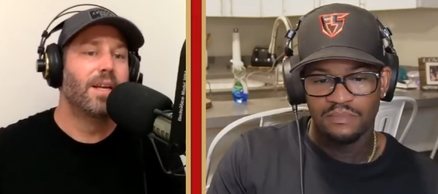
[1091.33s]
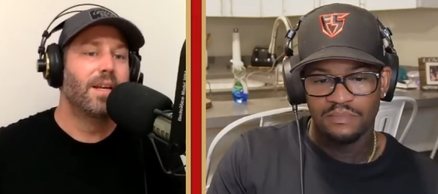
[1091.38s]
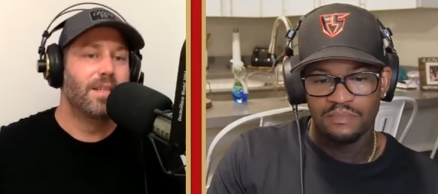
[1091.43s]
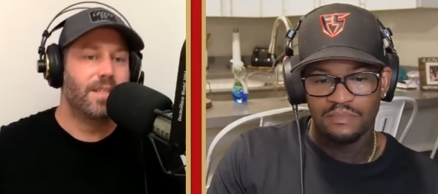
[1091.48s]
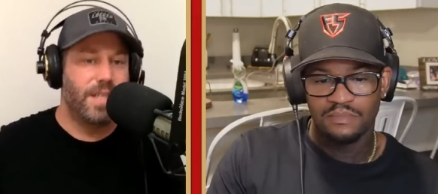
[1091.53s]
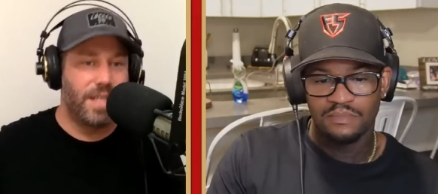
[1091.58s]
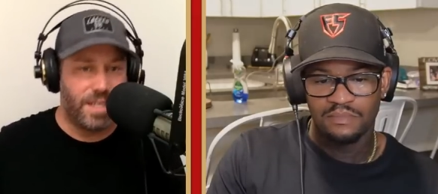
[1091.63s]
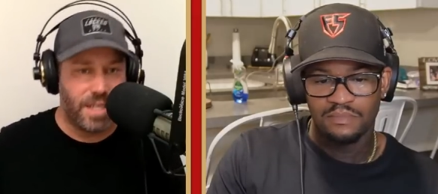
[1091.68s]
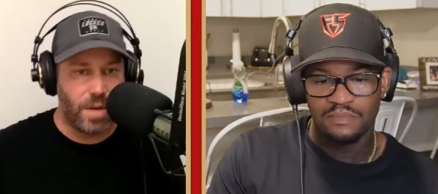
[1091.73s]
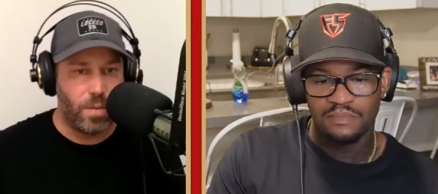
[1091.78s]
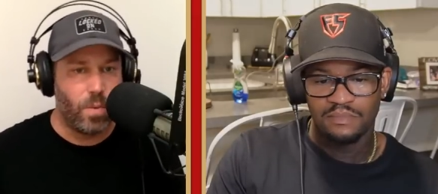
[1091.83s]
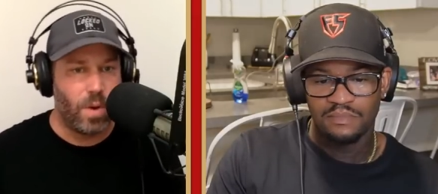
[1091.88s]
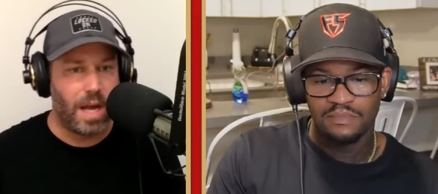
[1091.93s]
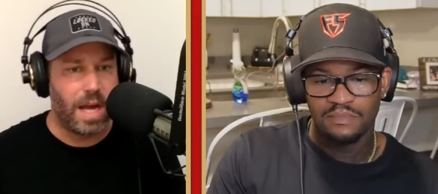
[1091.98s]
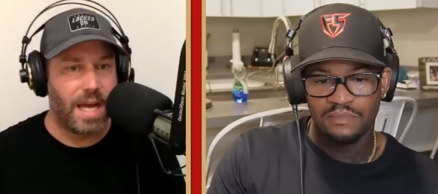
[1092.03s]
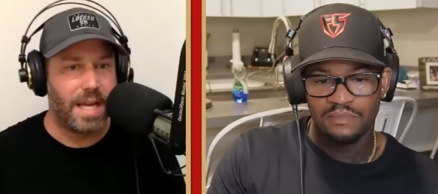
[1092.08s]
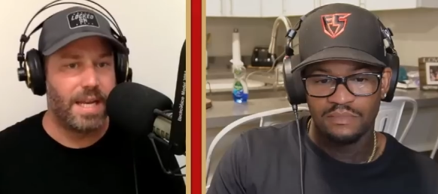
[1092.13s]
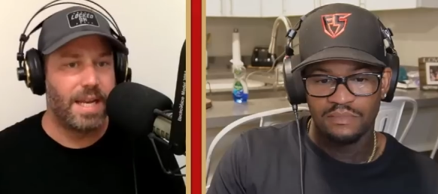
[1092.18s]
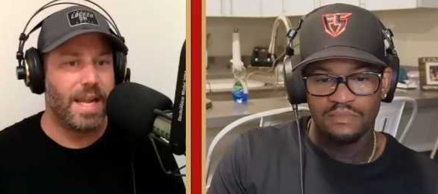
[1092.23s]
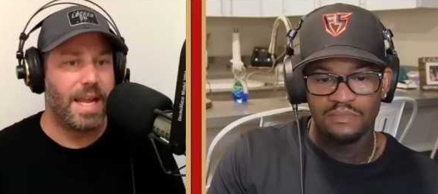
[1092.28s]
Speaker 1: T.J.
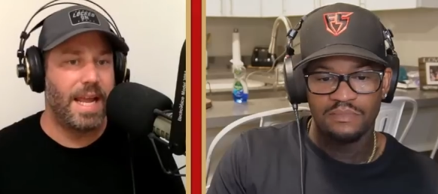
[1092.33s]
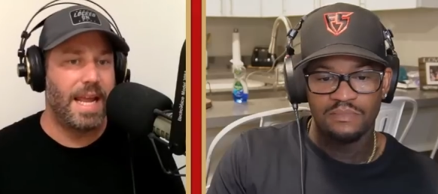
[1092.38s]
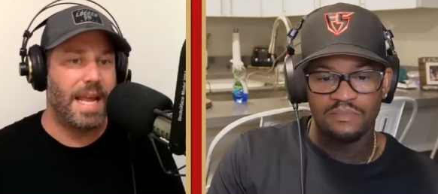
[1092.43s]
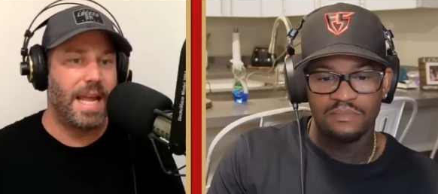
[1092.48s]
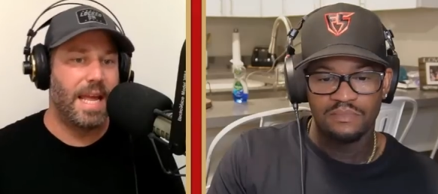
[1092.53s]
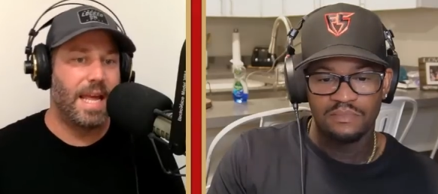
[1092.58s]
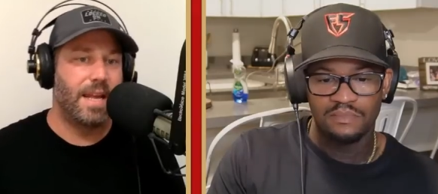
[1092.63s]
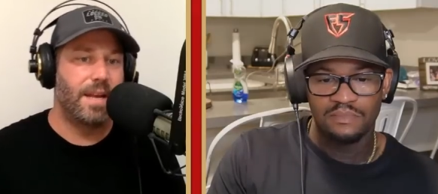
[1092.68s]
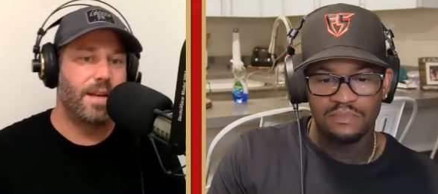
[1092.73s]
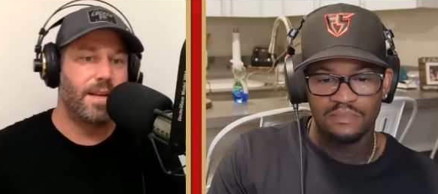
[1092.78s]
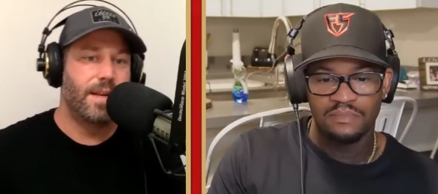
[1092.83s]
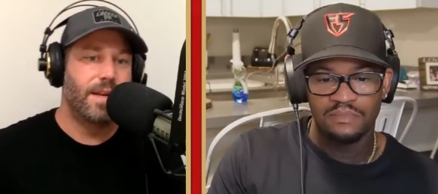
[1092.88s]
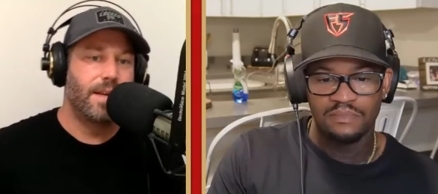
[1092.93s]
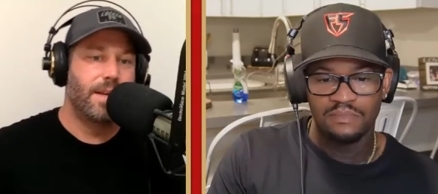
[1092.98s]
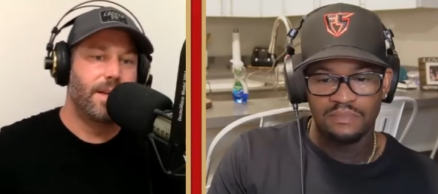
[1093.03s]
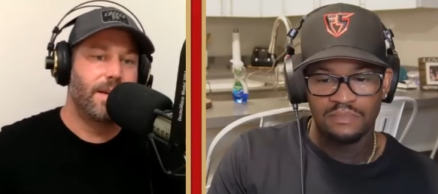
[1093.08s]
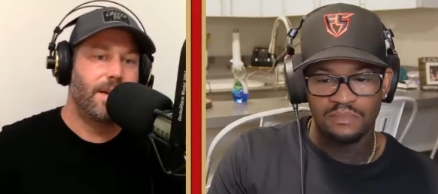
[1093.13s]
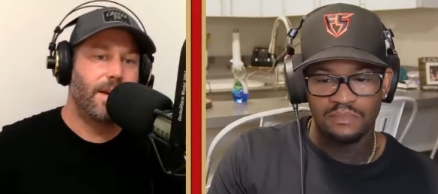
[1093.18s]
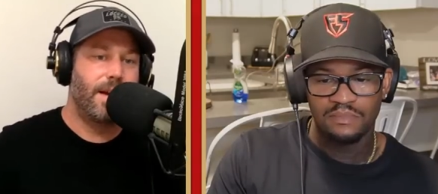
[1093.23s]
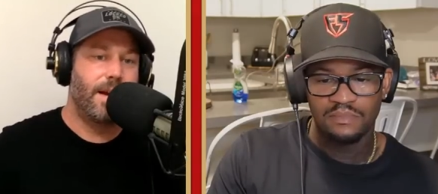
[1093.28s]
Watt and
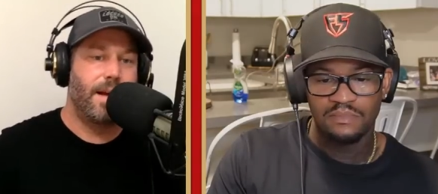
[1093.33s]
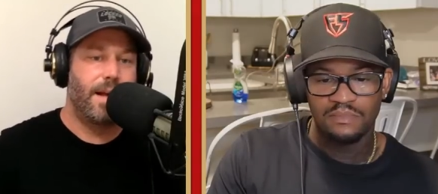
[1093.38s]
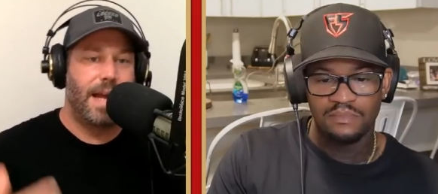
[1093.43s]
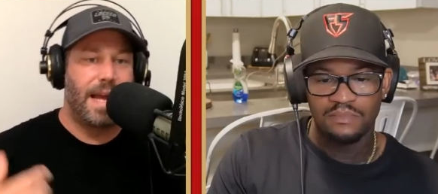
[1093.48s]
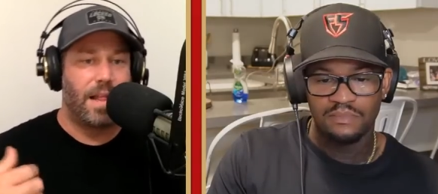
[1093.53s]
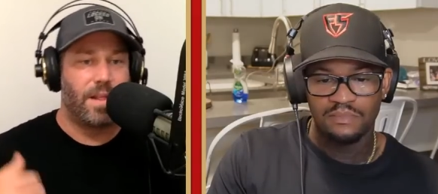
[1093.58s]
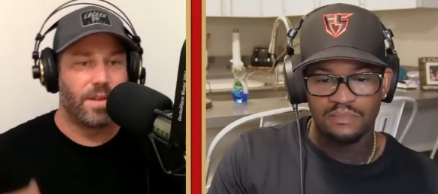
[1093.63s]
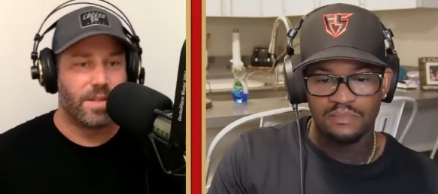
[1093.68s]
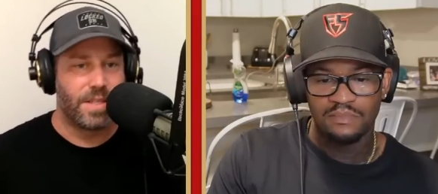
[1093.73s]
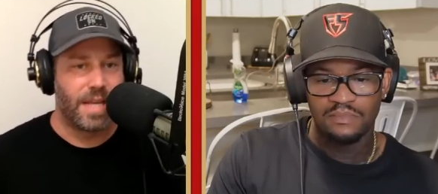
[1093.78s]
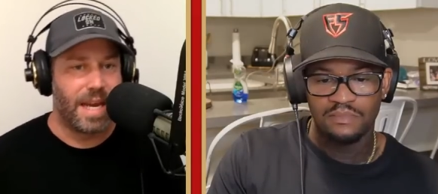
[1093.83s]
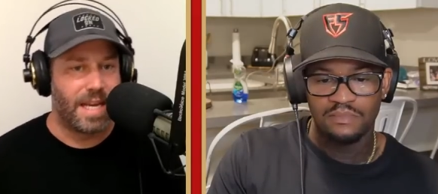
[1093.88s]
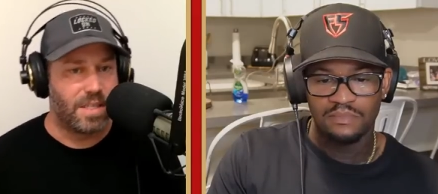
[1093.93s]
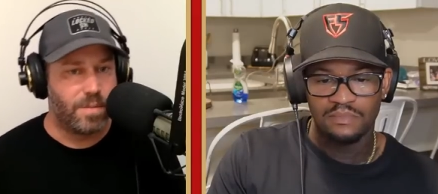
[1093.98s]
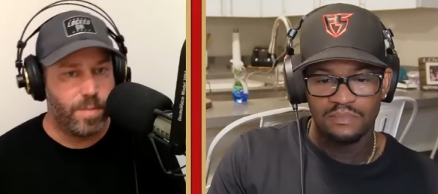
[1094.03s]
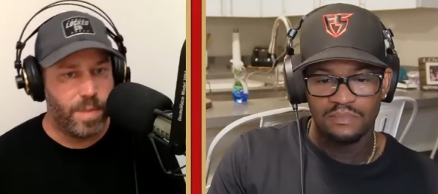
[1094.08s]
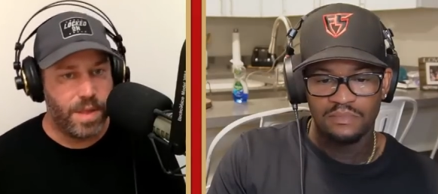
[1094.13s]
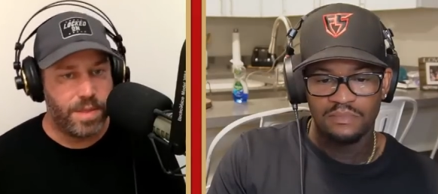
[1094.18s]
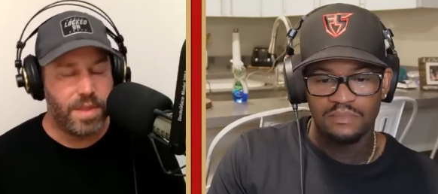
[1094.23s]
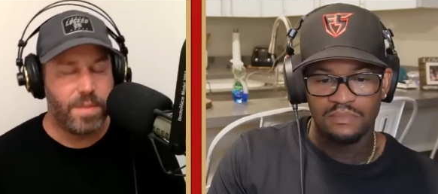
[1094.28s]
uh, Alex
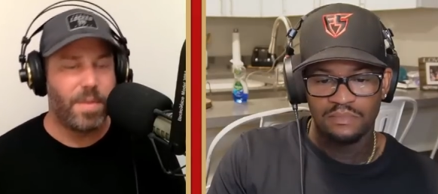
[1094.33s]
Highsmith.